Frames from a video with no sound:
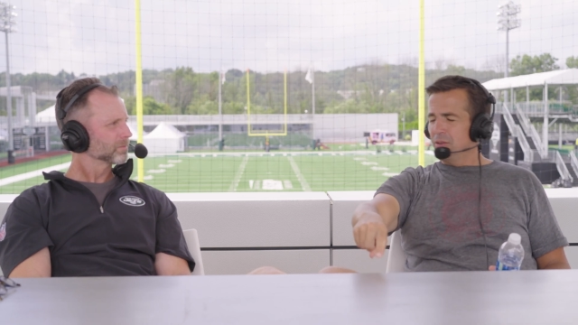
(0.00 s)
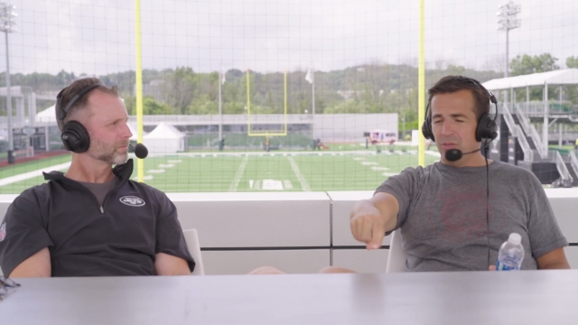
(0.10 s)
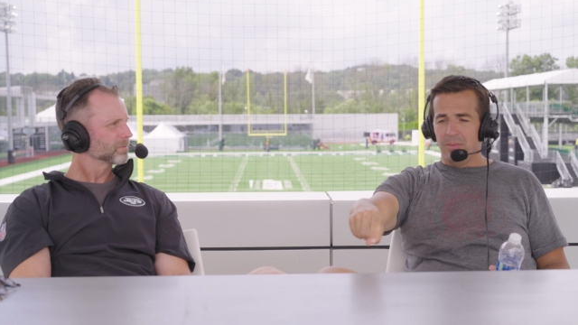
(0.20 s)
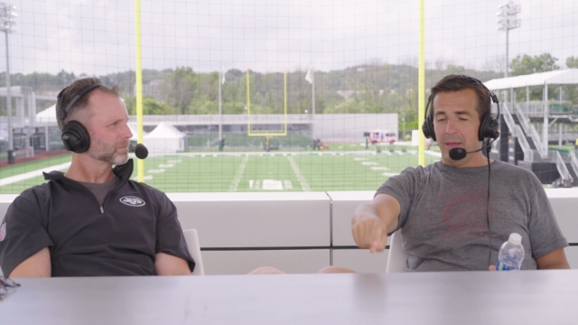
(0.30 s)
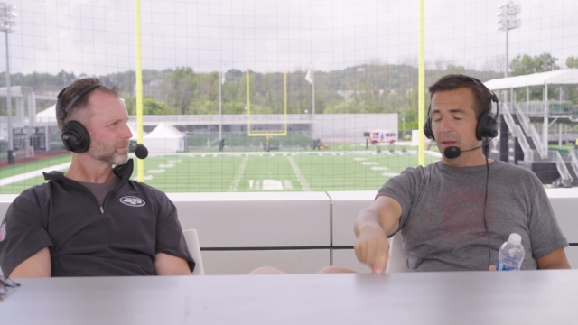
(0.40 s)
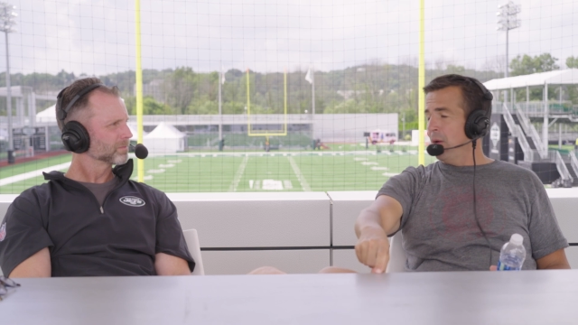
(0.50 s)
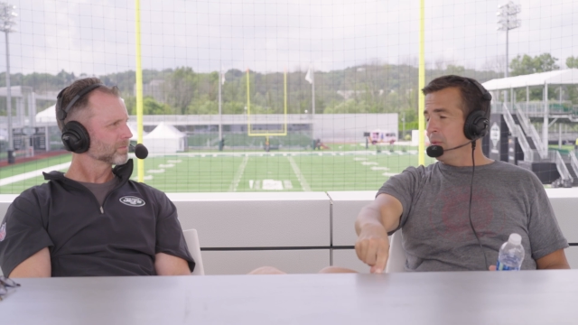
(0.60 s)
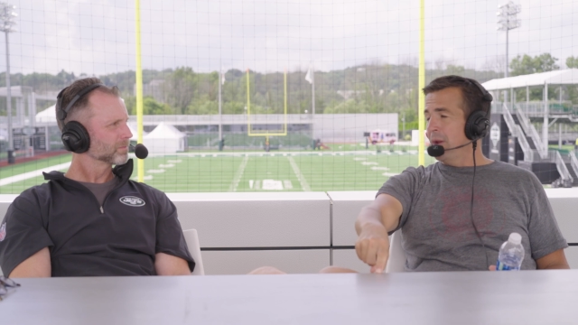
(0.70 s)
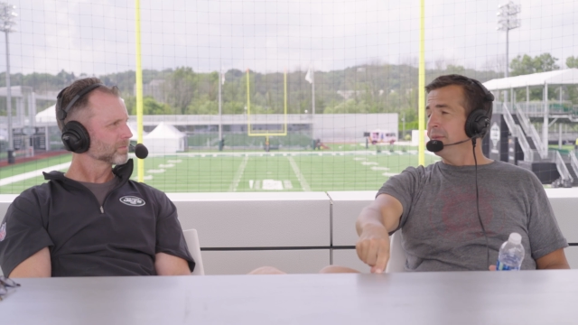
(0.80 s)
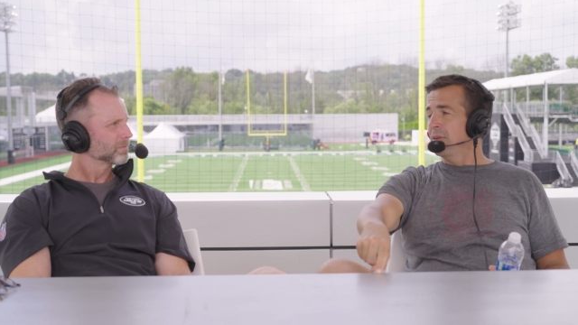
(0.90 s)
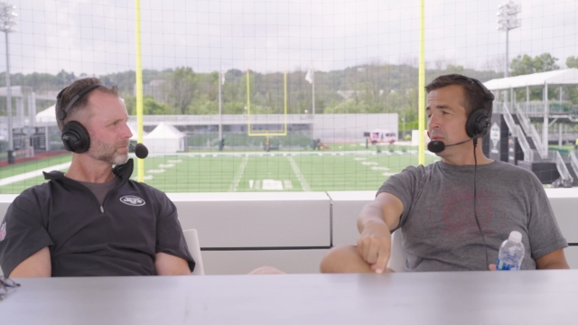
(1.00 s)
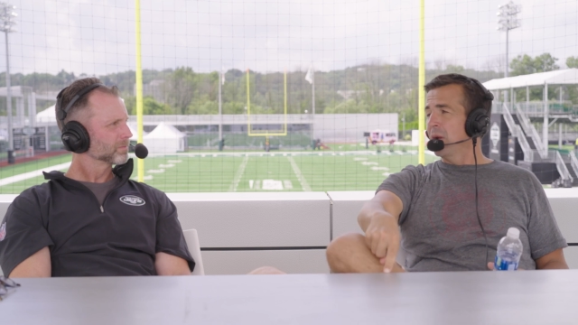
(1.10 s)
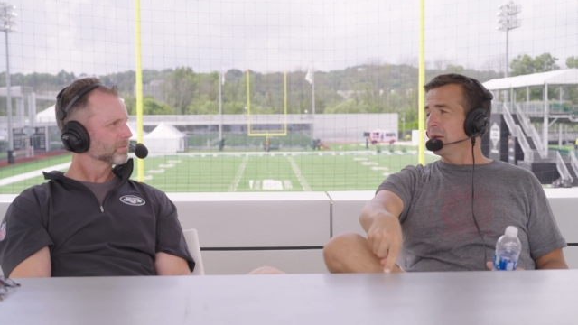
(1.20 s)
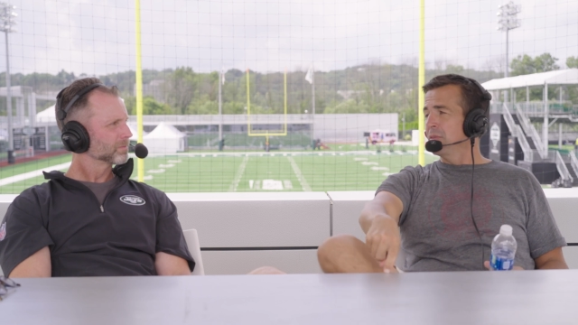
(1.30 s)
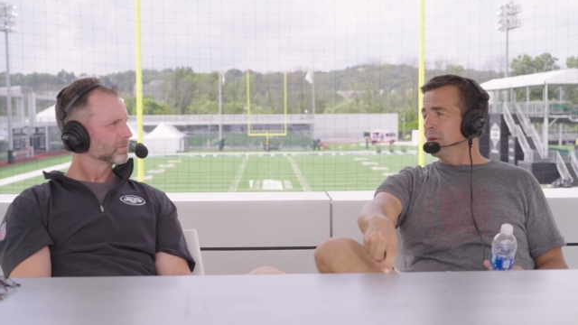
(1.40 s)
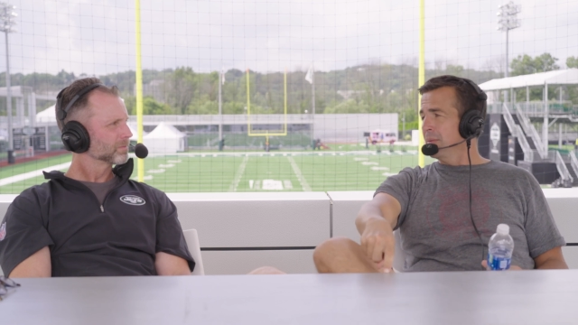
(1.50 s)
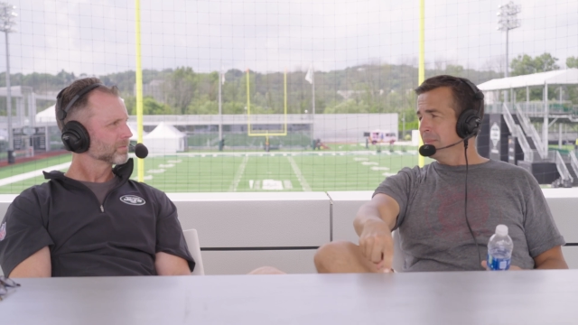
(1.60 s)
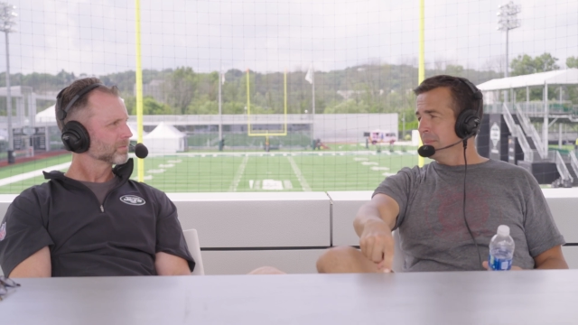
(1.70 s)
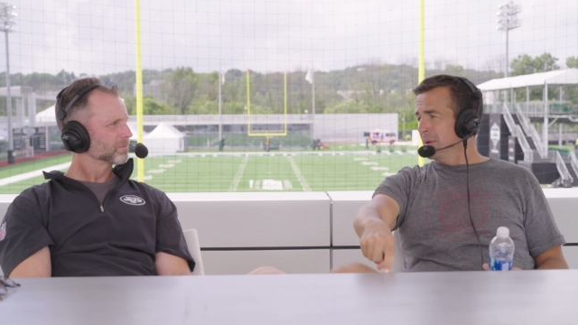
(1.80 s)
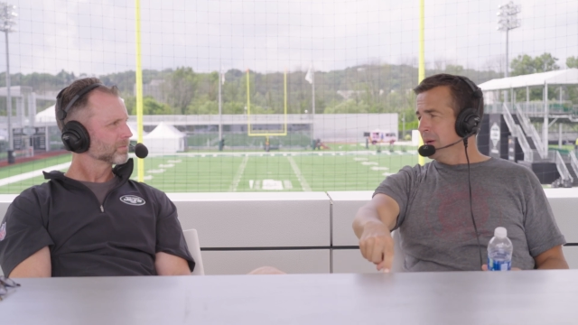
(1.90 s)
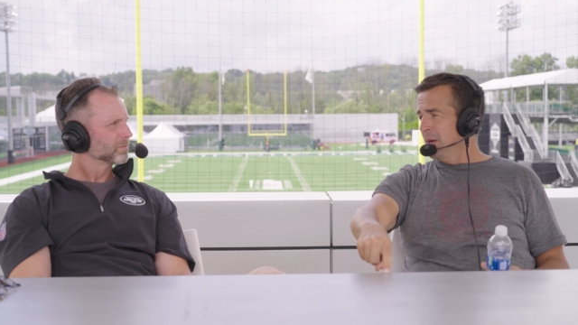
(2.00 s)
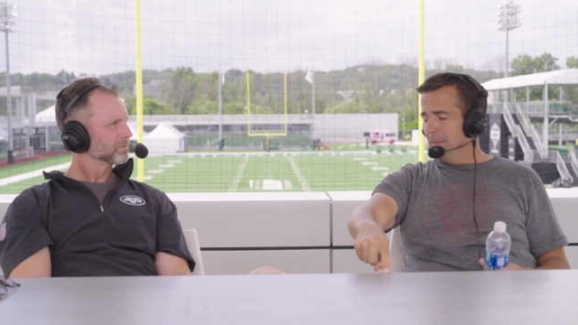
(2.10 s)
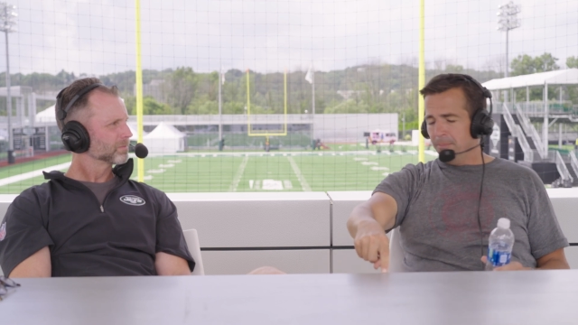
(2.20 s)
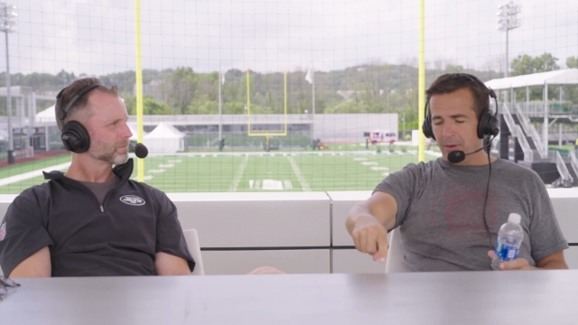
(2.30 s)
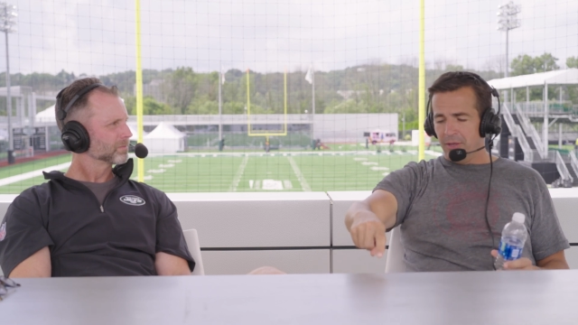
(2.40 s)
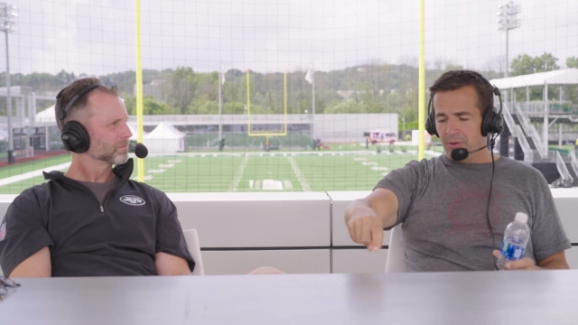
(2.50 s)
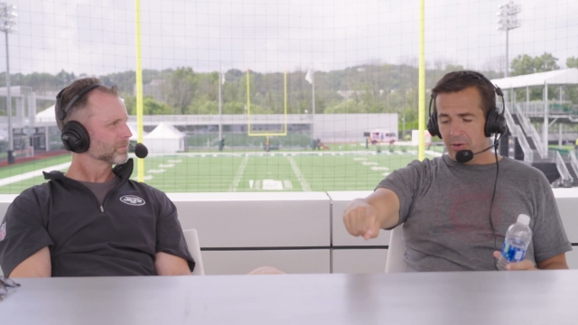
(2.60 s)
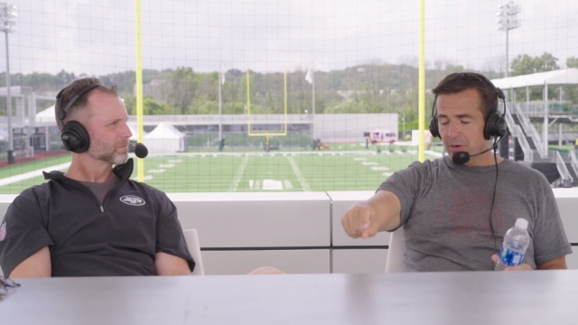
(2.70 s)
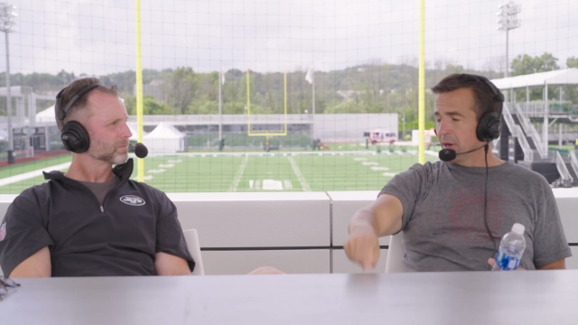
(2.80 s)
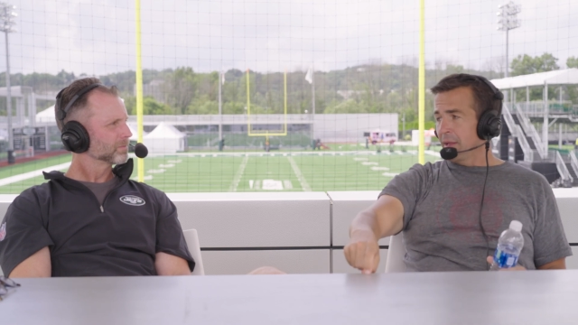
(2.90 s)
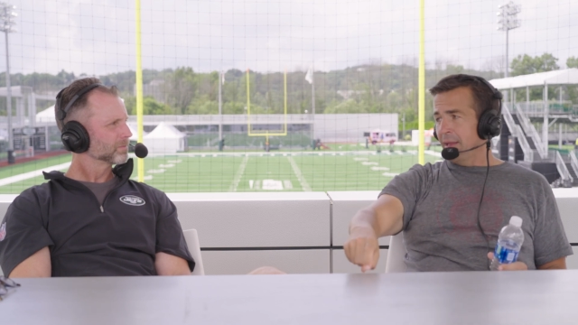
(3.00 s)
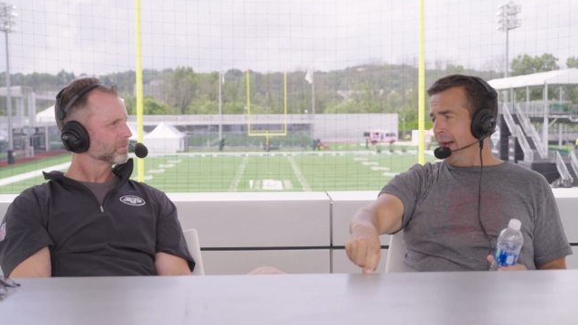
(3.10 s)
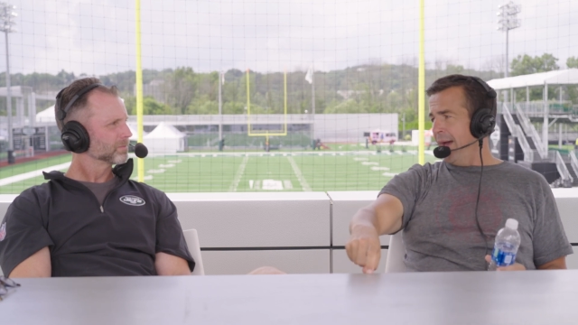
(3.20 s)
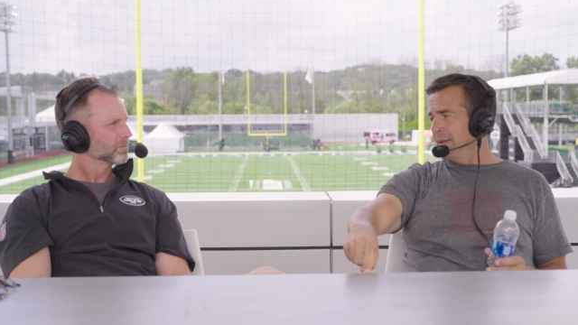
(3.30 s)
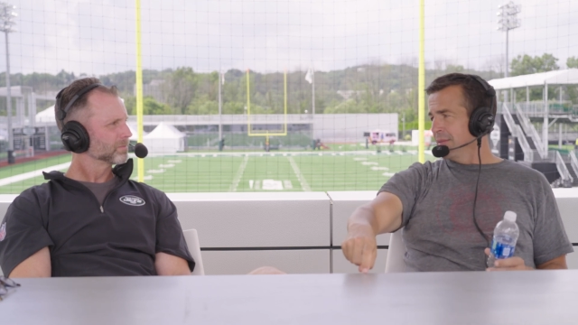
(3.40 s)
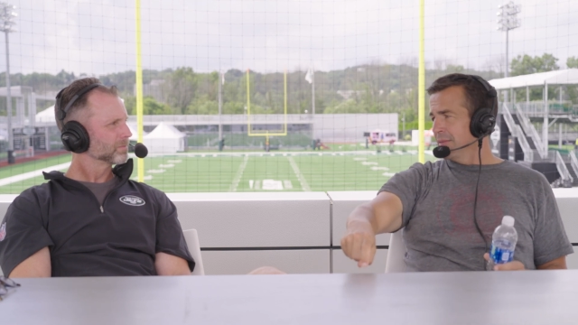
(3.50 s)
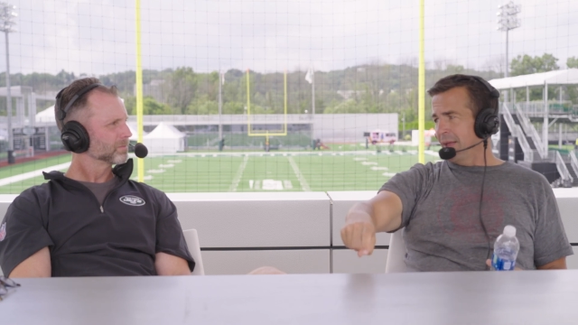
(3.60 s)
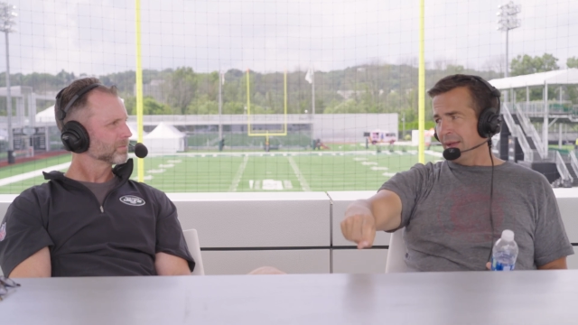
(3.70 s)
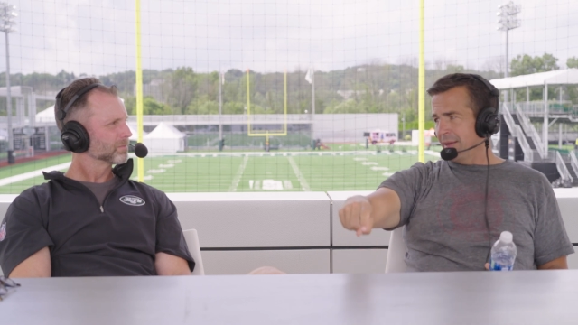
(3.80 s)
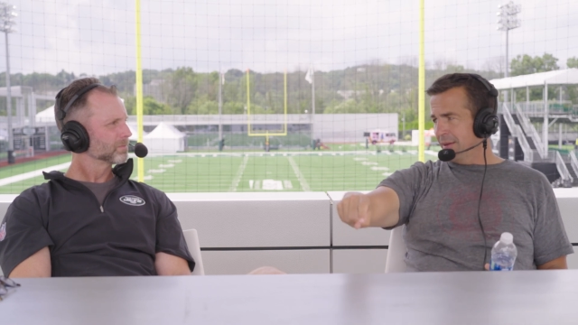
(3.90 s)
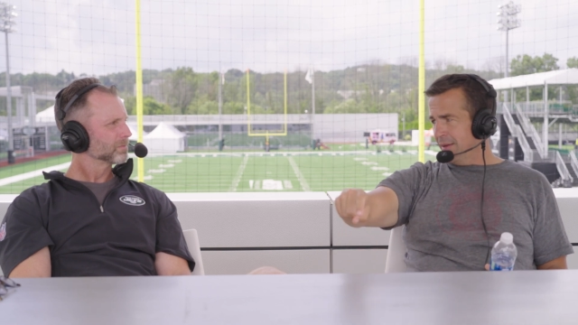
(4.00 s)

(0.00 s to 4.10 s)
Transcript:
Speaker 1: you may not win every one of them, but you're gonna get like